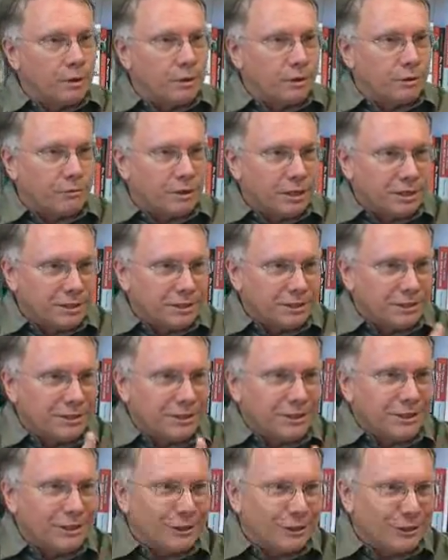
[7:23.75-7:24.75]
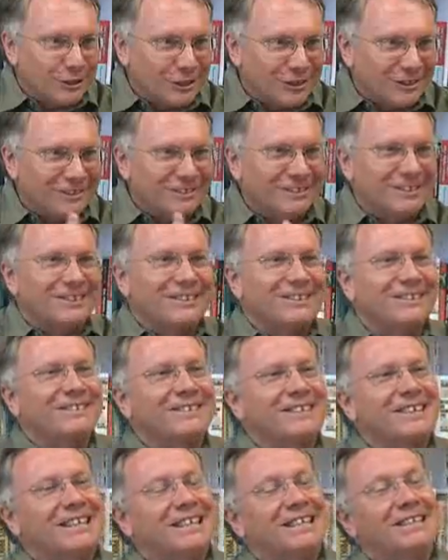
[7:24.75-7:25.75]
caresses and cajoles
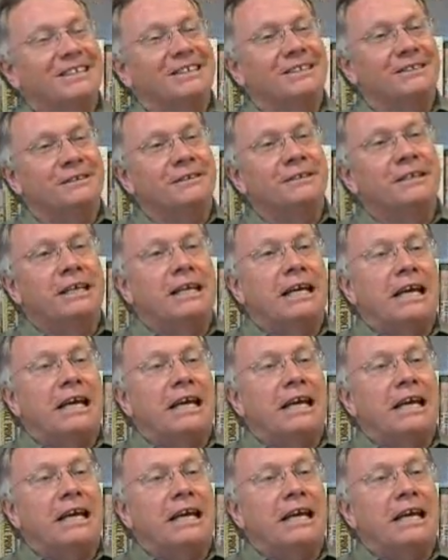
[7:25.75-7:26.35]
her into